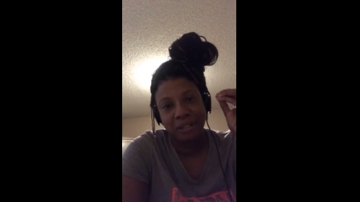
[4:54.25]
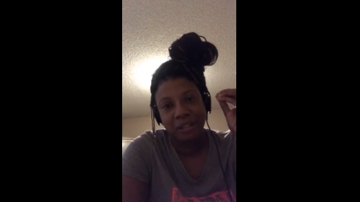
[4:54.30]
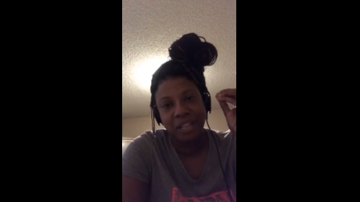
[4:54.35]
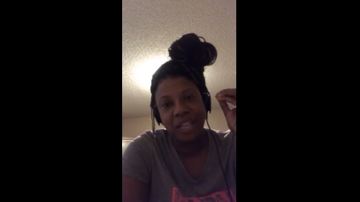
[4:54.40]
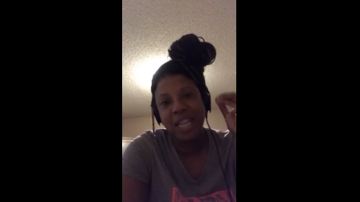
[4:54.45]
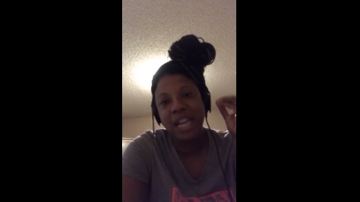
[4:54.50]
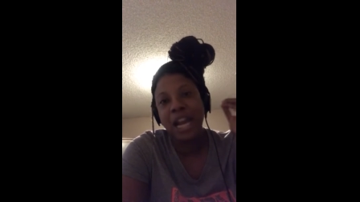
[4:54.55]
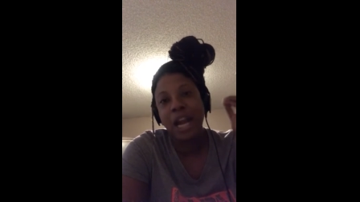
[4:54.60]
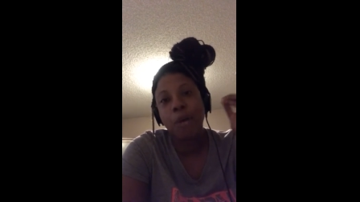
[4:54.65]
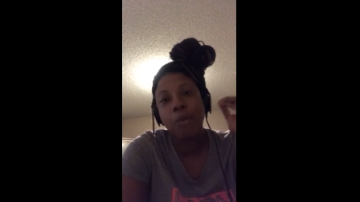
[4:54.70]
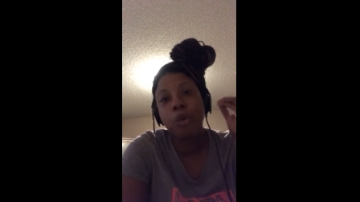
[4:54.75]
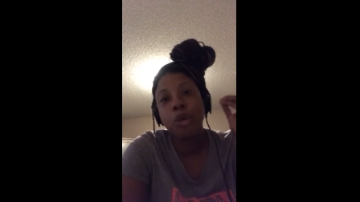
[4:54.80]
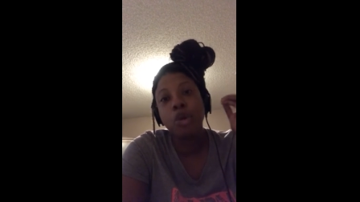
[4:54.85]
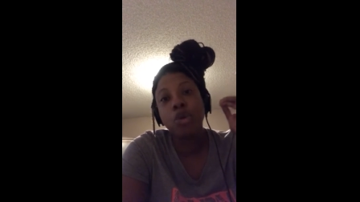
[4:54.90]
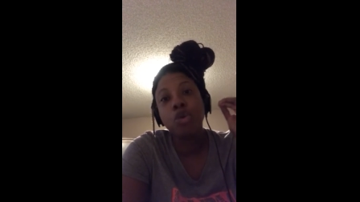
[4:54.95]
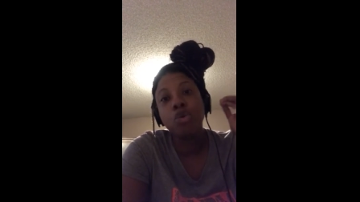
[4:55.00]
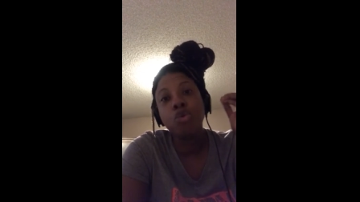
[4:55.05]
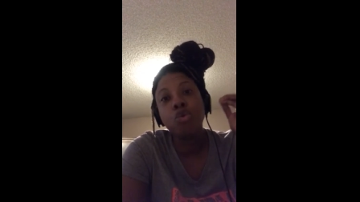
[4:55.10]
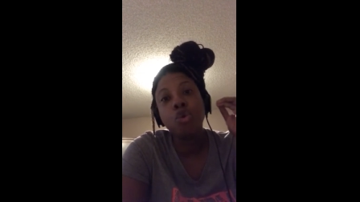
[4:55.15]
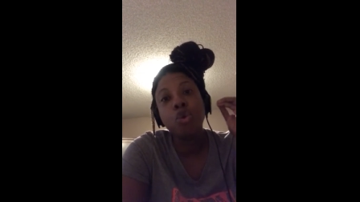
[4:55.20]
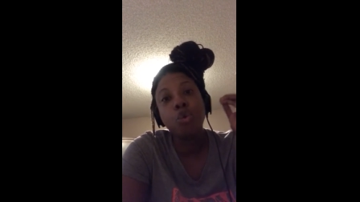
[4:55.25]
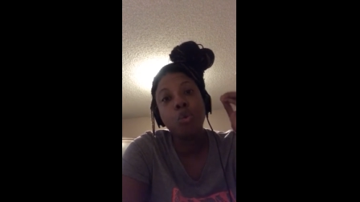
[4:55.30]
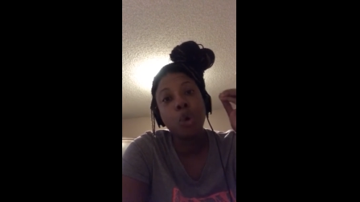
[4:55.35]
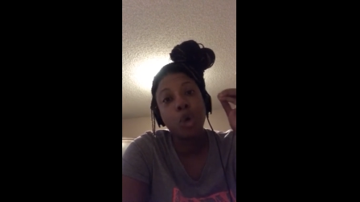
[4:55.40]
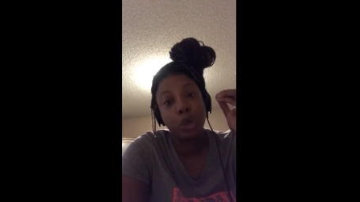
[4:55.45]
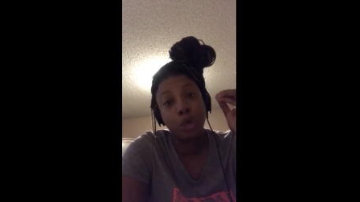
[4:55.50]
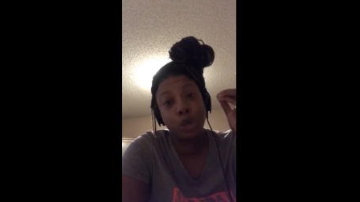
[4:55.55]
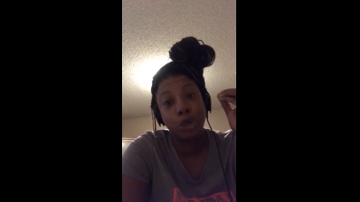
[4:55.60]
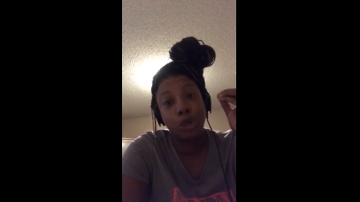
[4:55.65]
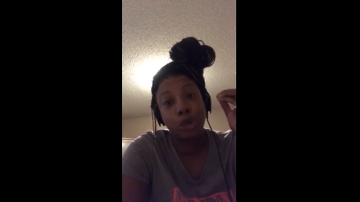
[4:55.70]
He already knew the
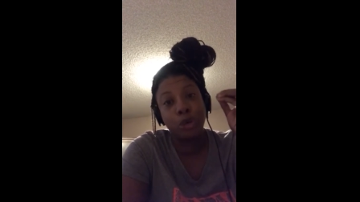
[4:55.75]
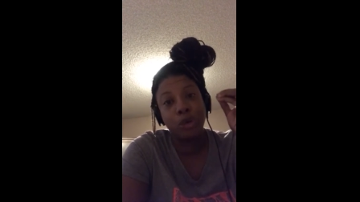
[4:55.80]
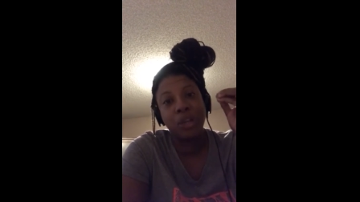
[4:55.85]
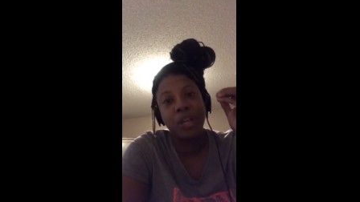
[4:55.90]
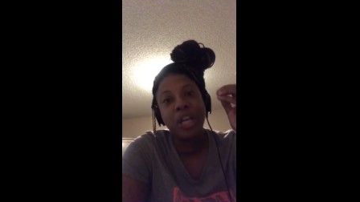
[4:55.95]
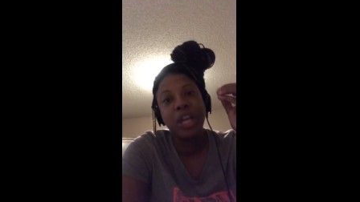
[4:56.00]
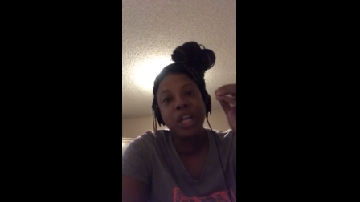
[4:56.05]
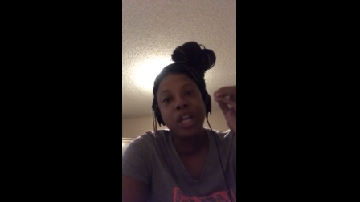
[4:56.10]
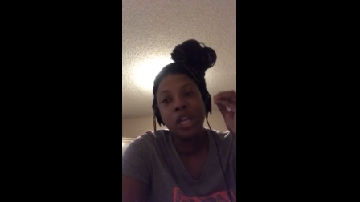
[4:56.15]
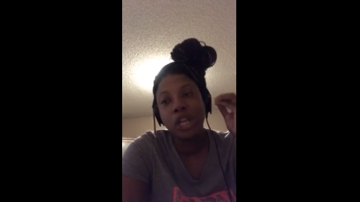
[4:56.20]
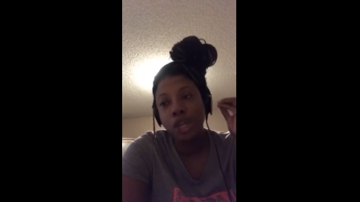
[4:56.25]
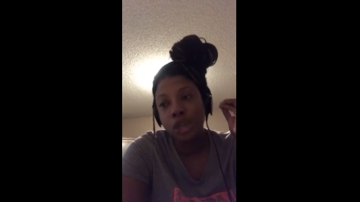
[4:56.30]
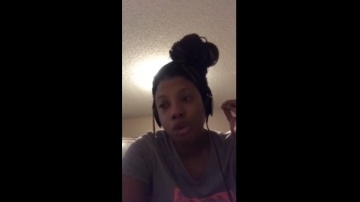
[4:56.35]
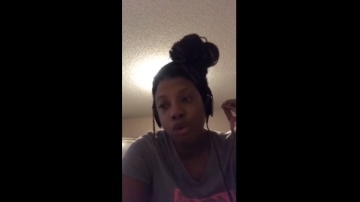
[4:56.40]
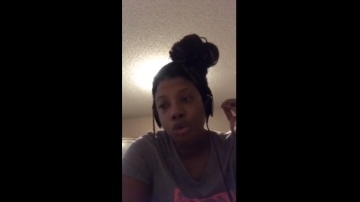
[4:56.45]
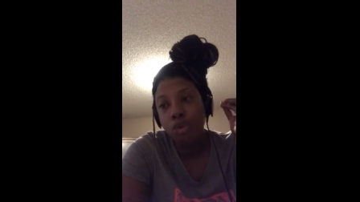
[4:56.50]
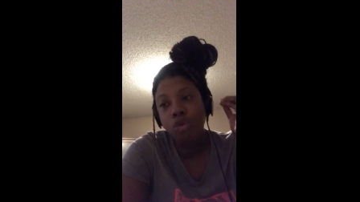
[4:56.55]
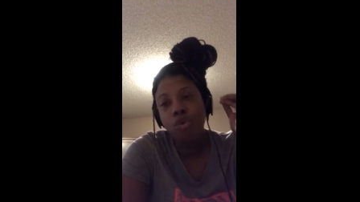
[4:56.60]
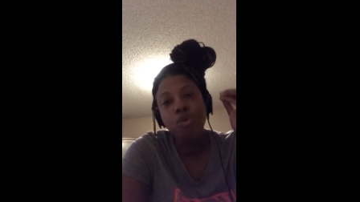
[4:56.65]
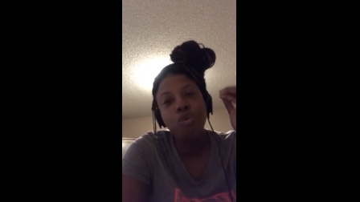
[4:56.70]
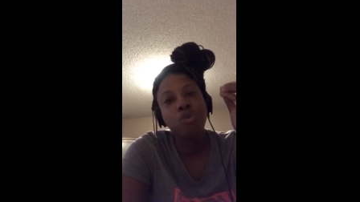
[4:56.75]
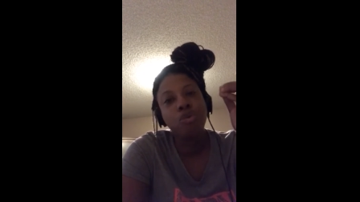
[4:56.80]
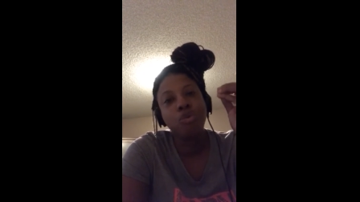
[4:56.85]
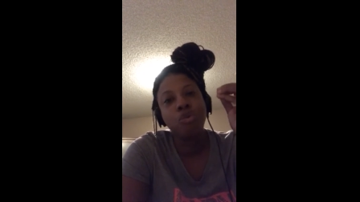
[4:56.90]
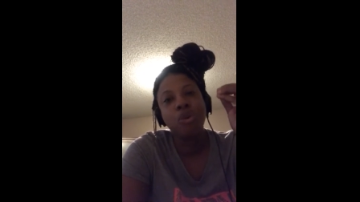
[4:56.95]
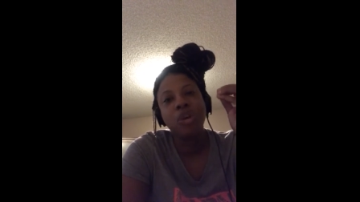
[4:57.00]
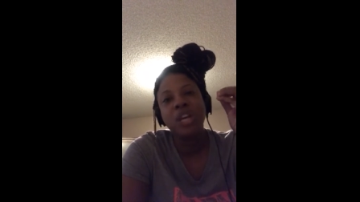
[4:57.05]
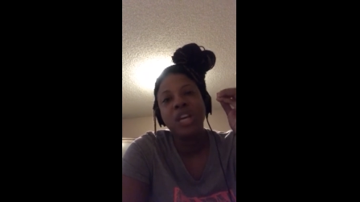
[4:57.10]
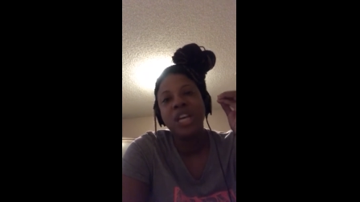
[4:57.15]
word. He knew.